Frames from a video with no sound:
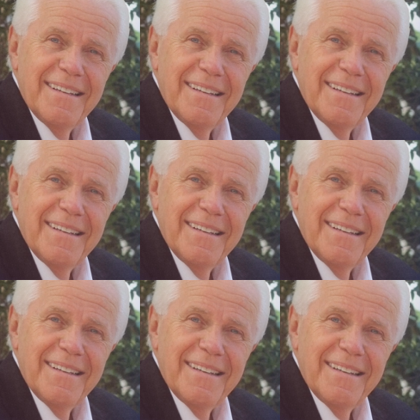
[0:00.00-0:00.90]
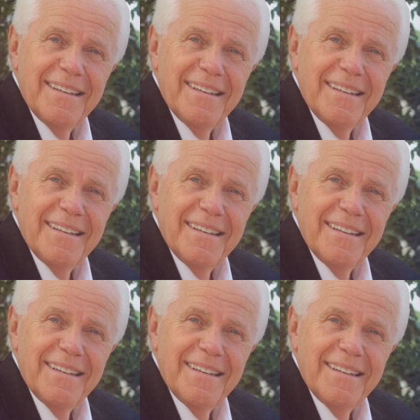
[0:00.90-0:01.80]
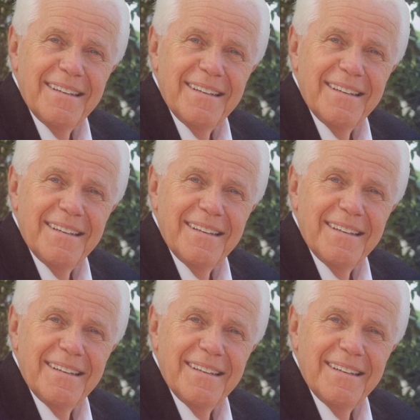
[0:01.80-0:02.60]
No one is speaking in this clip.